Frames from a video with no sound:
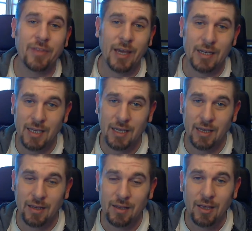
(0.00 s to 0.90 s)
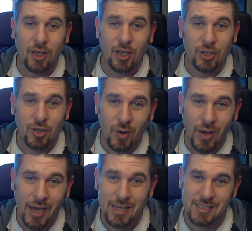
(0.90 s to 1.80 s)
that ticket. You'll go
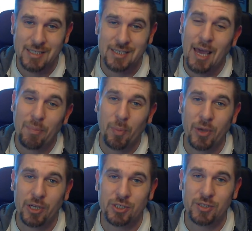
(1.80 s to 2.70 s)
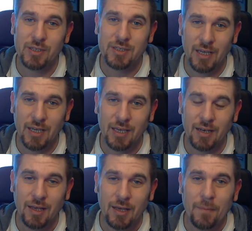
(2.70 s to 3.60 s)
ahead and snap a picture of the ticket,